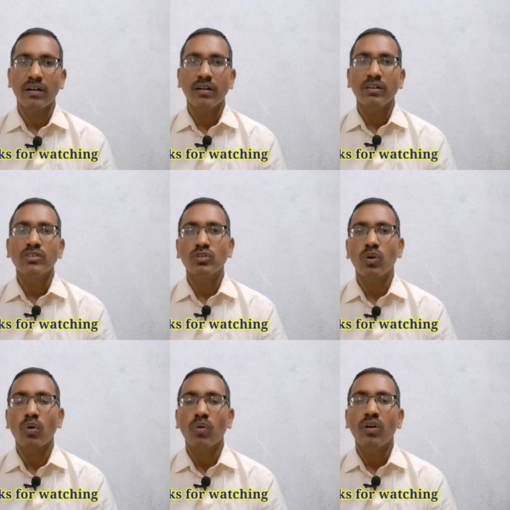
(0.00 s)

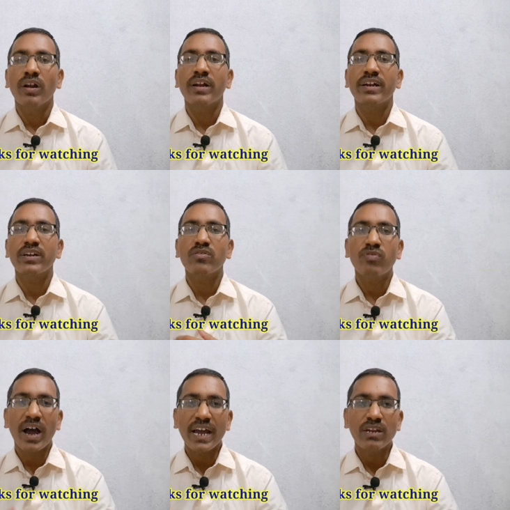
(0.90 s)
So
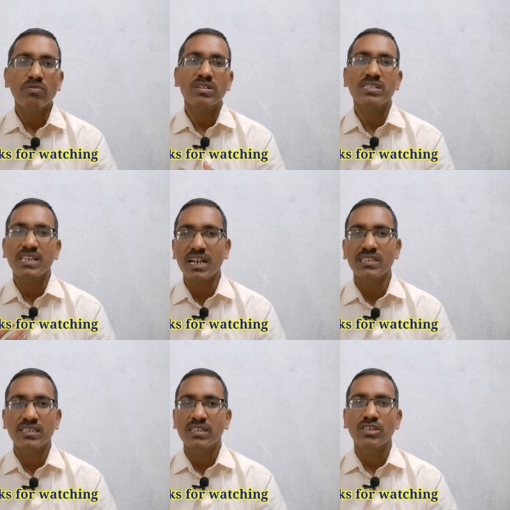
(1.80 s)
refine your skills
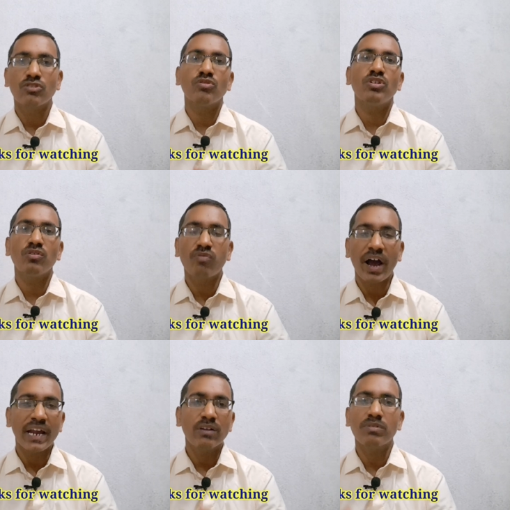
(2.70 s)
to define
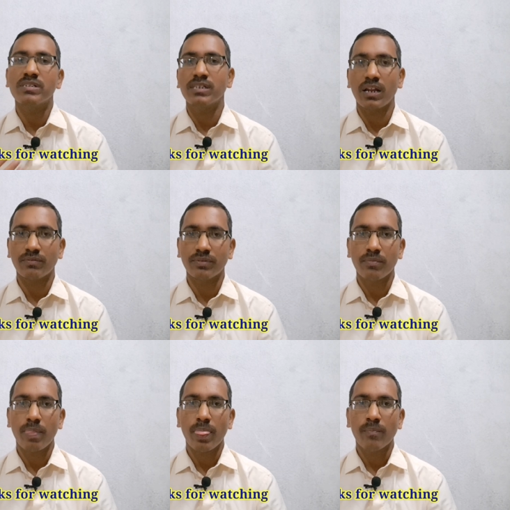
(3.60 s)
yourself.
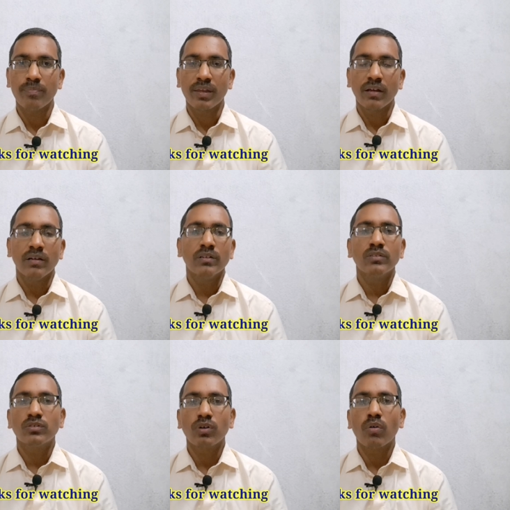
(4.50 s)

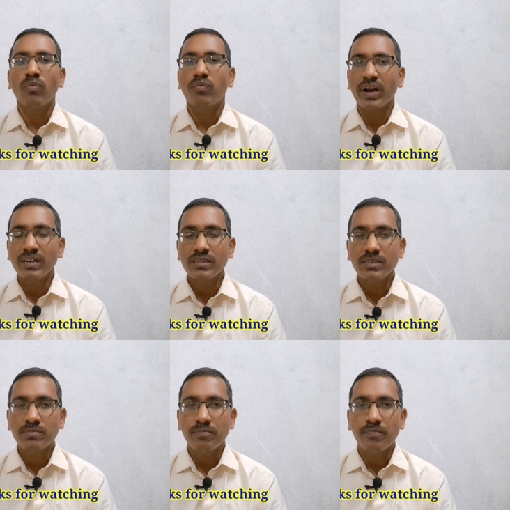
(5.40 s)
So friends,
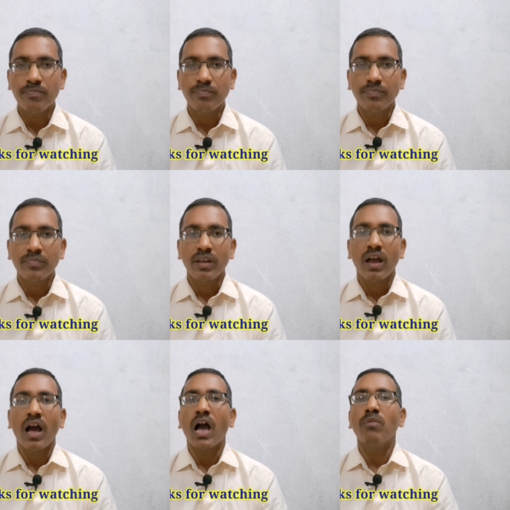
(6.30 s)

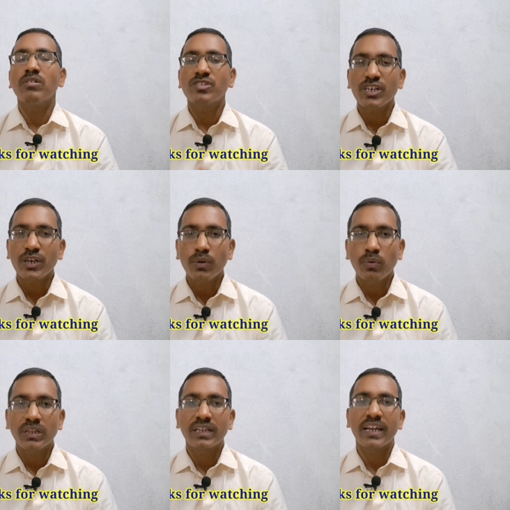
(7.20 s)
I will see you in
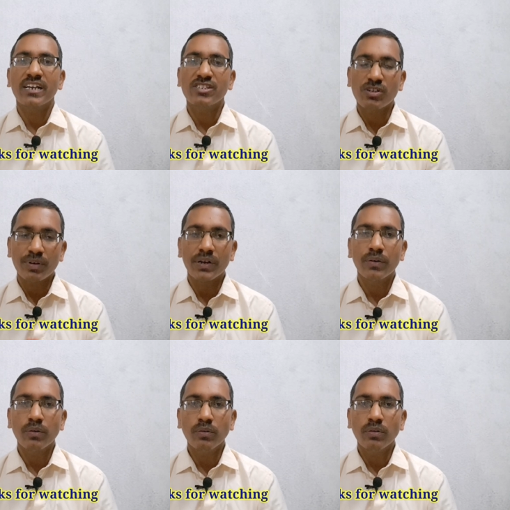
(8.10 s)
the next
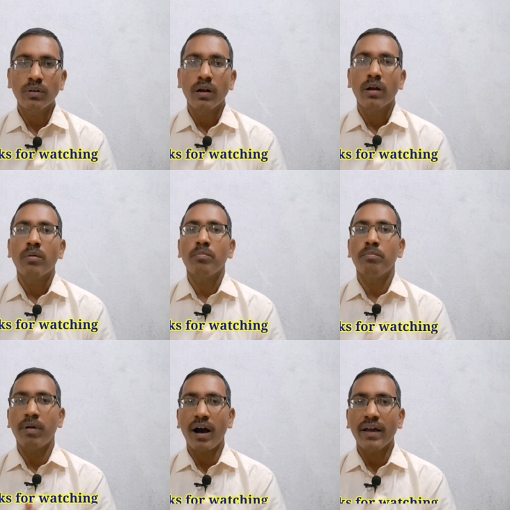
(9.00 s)
video.
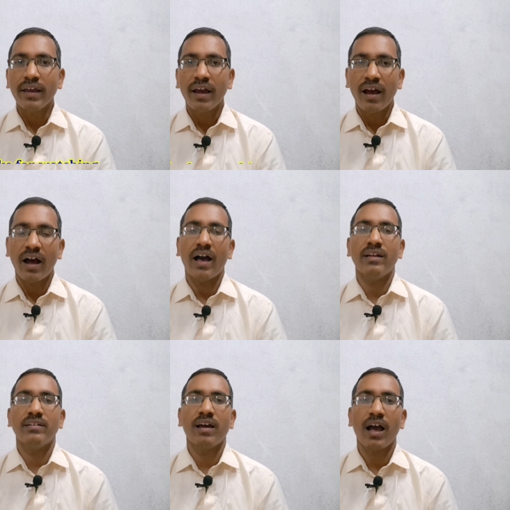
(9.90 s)
Bye and
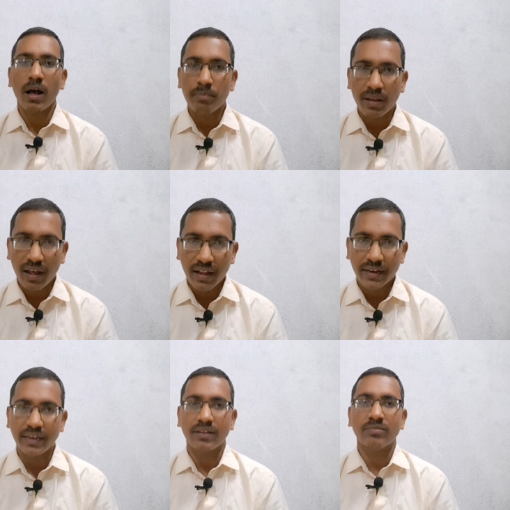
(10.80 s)
happy
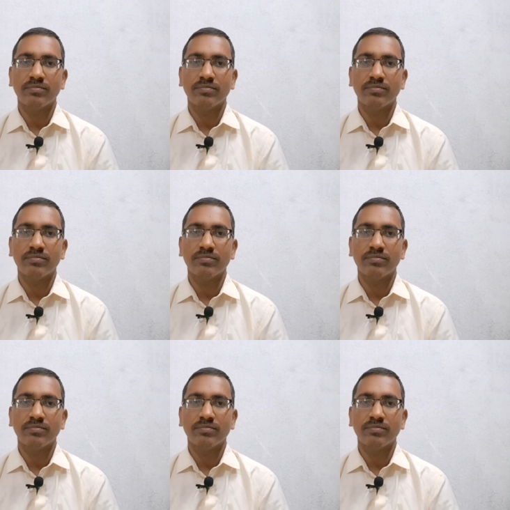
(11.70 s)
learning.